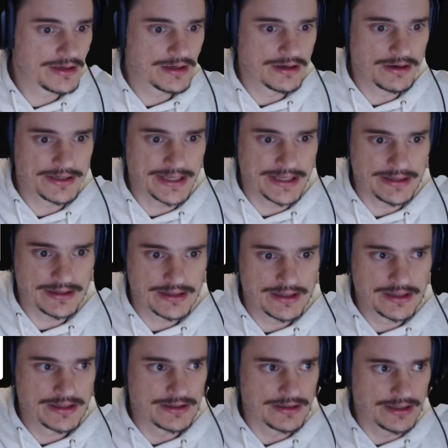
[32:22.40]
Okay,
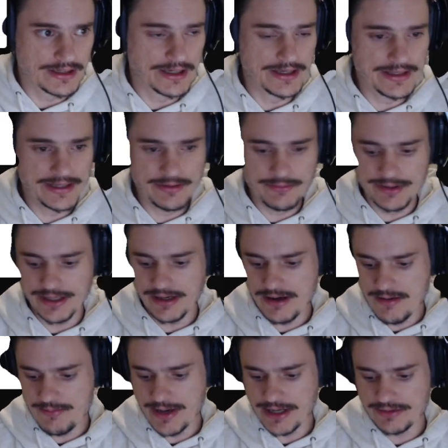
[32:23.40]
here we
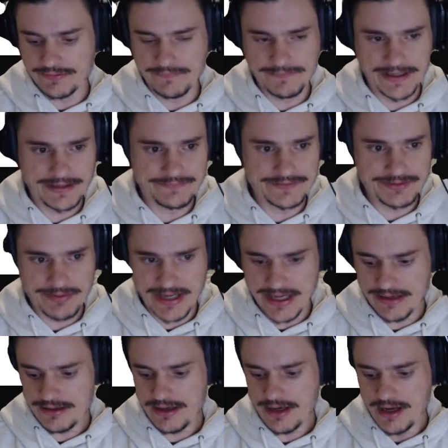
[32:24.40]
are back on the flag of
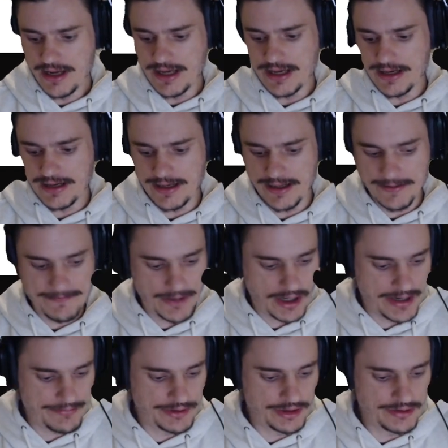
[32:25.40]
Japan. I'm
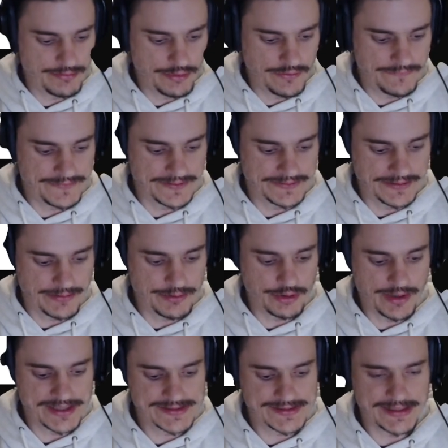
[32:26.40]
going to move the
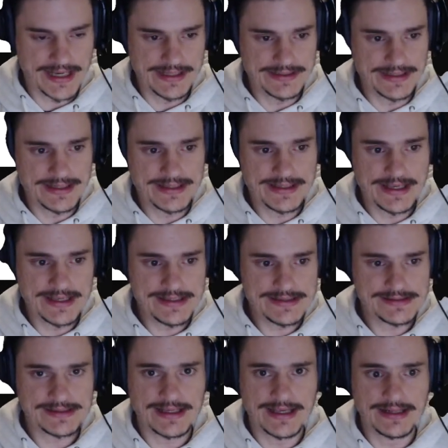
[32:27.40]
WSAD
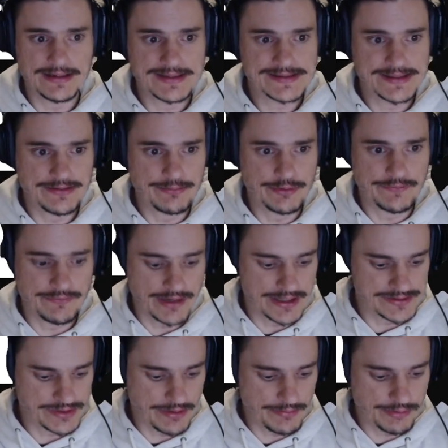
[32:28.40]
keys and let's see it move
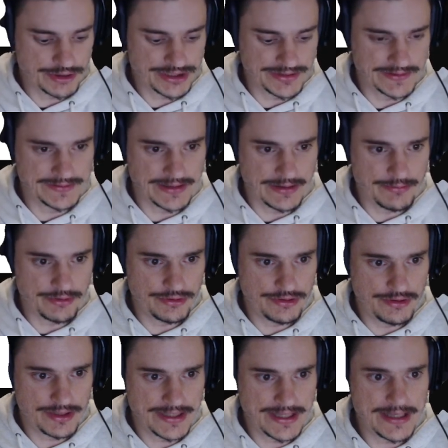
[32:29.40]
around. So I'm pushing the
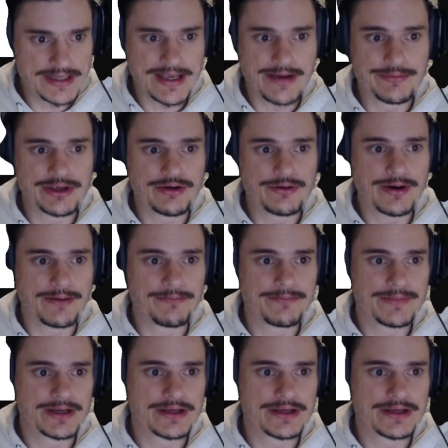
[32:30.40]
W key and we go up.